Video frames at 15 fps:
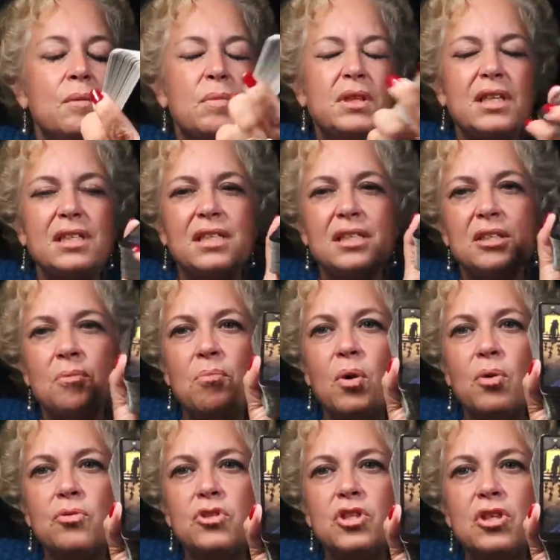But this is
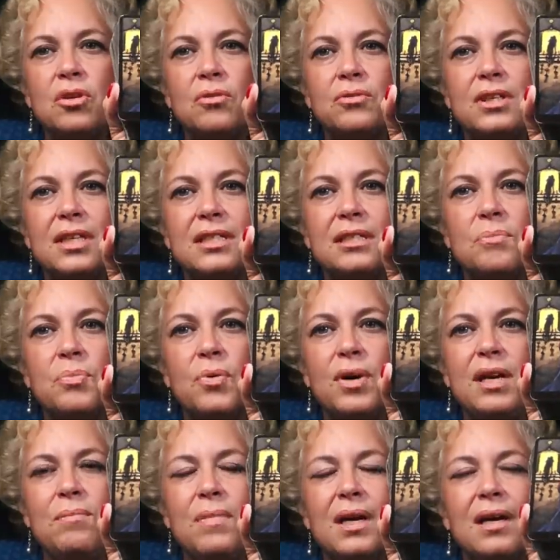emotional
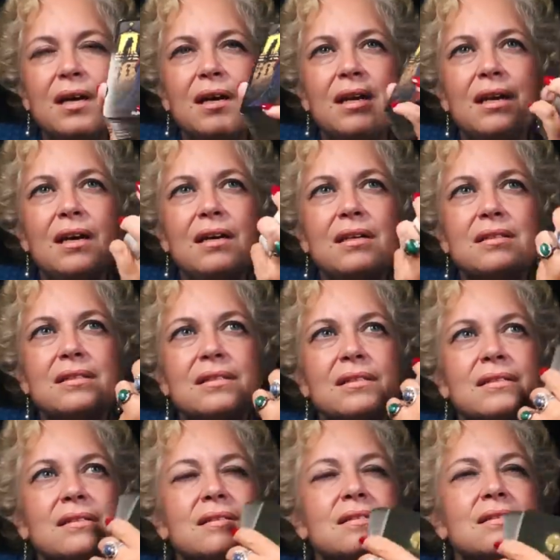disappointment. It is.